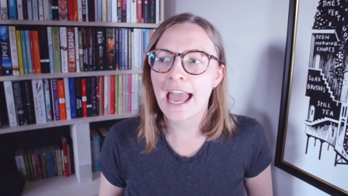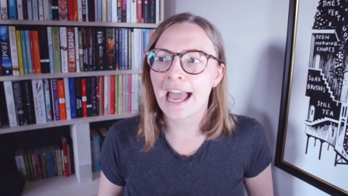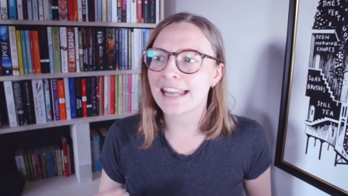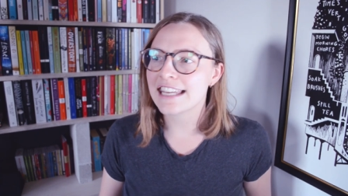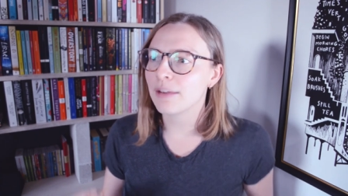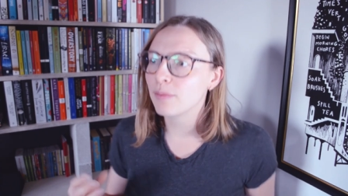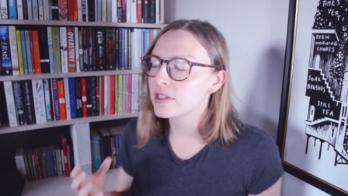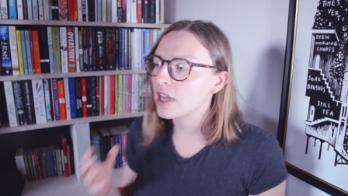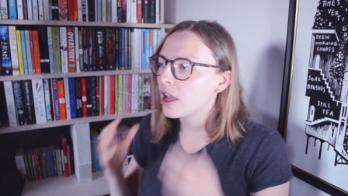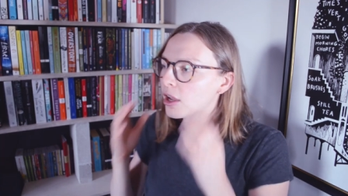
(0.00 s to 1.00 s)
And it
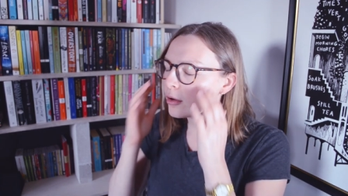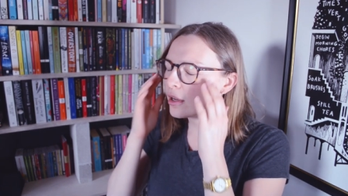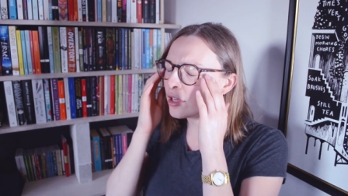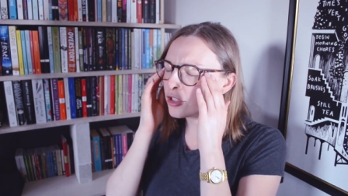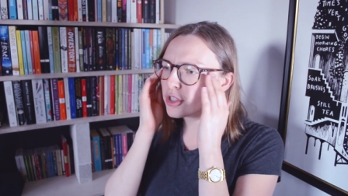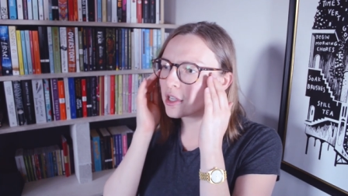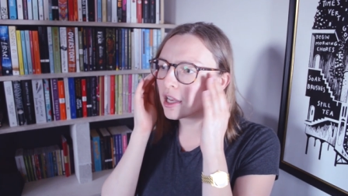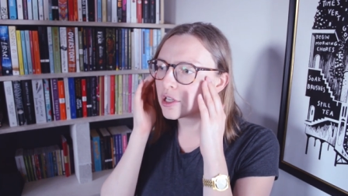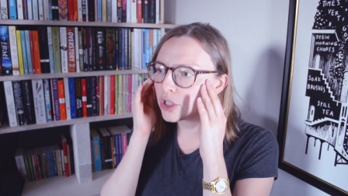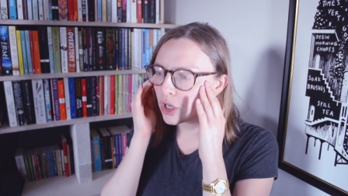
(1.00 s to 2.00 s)
was just
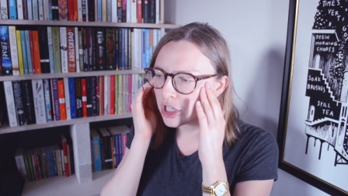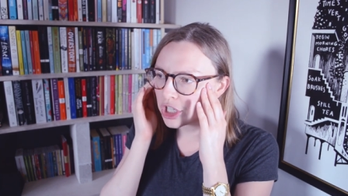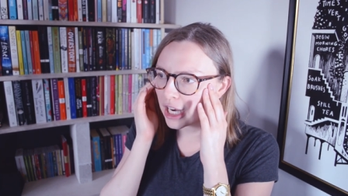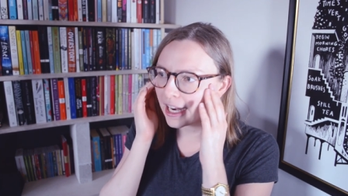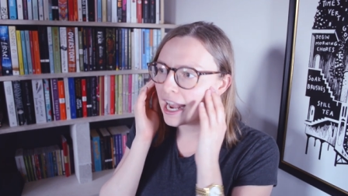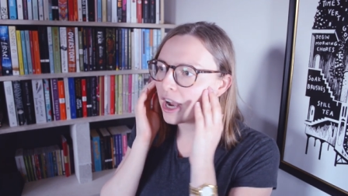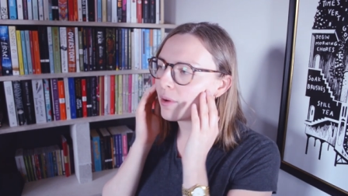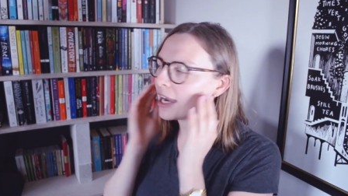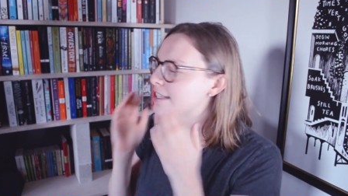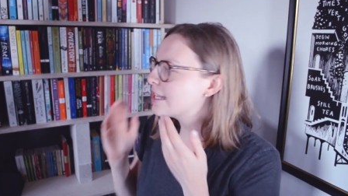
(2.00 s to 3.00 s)
astonishing how
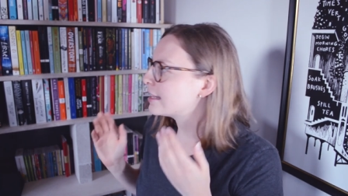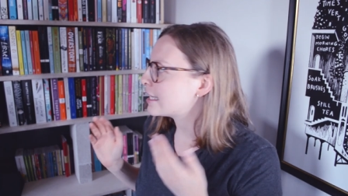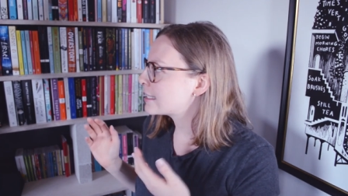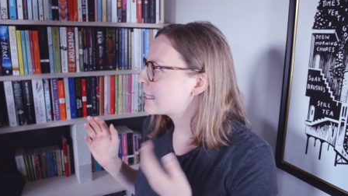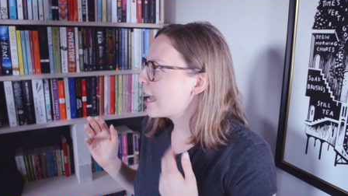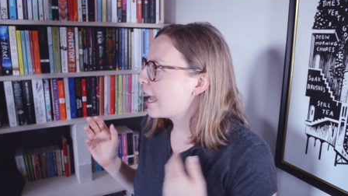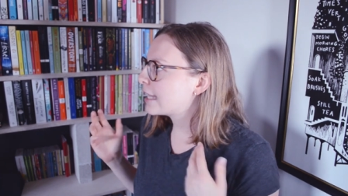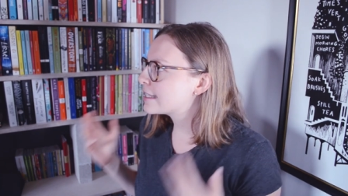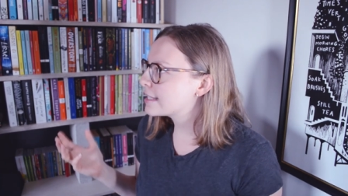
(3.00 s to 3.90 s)
I did this and